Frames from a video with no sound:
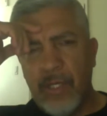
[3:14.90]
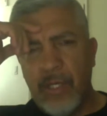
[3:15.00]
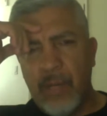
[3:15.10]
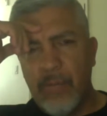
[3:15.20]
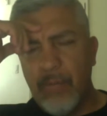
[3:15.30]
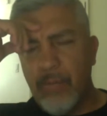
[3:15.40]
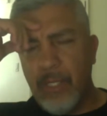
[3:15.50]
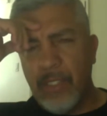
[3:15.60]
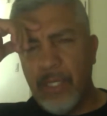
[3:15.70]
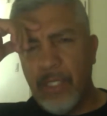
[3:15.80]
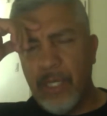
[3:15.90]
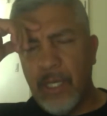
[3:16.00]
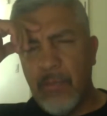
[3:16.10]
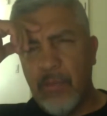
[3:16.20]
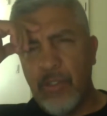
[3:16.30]
feet, I'm basically
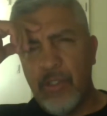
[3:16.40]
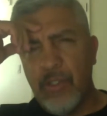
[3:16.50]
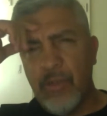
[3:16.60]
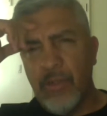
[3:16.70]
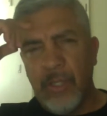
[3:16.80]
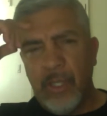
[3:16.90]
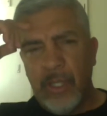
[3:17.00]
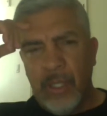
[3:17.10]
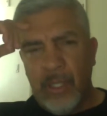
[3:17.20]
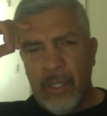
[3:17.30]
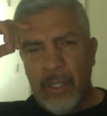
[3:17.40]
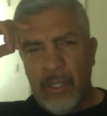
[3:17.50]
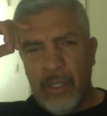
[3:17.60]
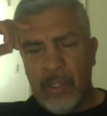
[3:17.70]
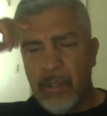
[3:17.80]
telling him what to do.
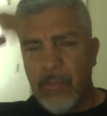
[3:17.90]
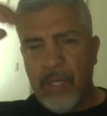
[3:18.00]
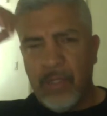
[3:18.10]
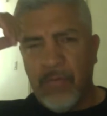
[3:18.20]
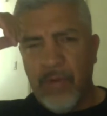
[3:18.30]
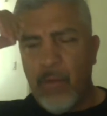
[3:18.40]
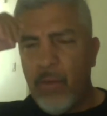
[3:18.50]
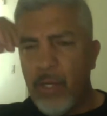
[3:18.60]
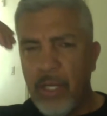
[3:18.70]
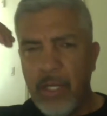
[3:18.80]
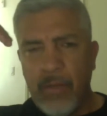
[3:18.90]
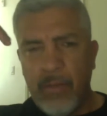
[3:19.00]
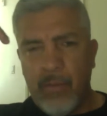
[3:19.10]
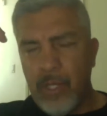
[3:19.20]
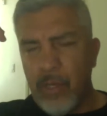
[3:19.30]
It's a boxing fight. When
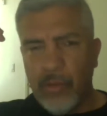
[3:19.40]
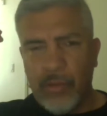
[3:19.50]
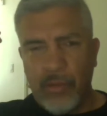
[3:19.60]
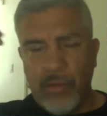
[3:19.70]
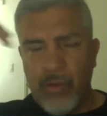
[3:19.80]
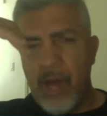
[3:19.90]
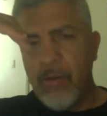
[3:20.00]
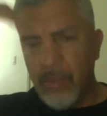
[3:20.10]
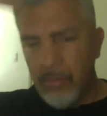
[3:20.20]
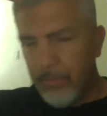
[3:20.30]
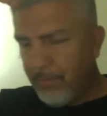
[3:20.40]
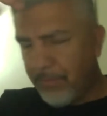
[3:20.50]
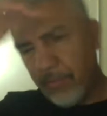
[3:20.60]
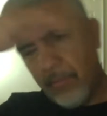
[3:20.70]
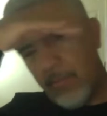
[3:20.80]
he goes to the ground,
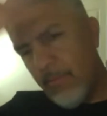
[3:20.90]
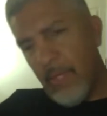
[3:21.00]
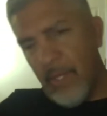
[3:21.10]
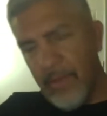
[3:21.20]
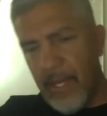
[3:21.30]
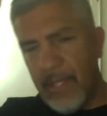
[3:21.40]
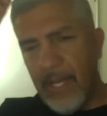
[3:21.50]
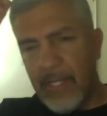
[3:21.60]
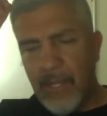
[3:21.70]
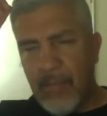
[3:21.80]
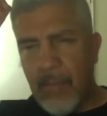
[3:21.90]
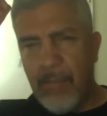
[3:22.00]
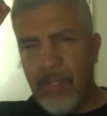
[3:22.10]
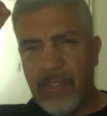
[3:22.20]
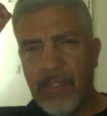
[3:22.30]
then that's not my
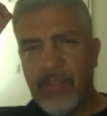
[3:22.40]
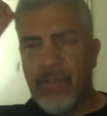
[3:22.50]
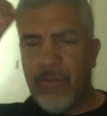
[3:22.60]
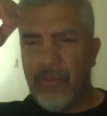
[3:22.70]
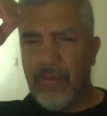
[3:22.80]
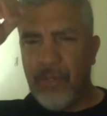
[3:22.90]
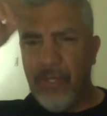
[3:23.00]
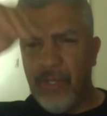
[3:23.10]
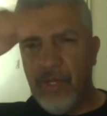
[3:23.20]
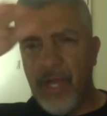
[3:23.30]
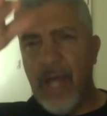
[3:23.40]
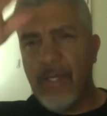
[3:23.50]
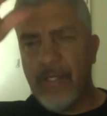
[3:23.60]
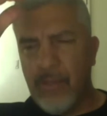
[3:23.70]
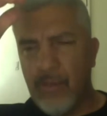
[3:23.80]
business. The other
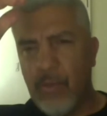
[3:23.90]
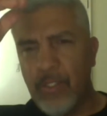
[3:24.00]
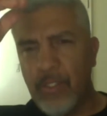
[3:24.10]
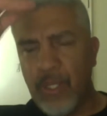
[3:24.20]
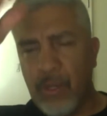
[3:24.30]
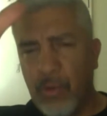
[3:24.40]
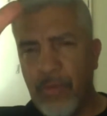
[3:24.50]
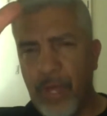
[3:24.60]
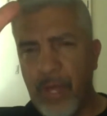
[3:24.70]
guys are the ones that take over that.